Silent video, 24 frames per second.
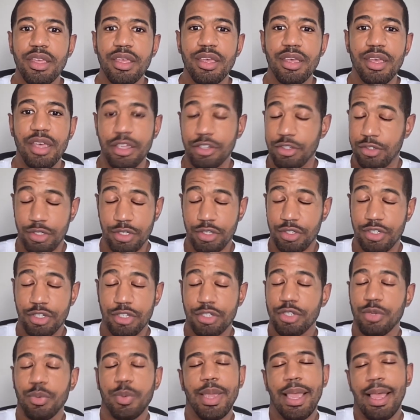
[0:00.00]
It's just
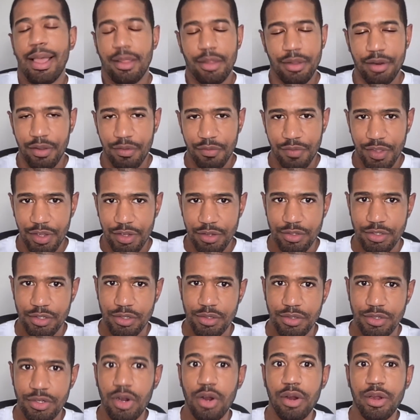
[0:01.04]
the reality of things.
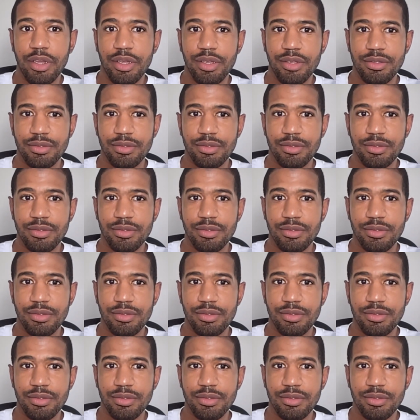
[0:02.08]
Sorry.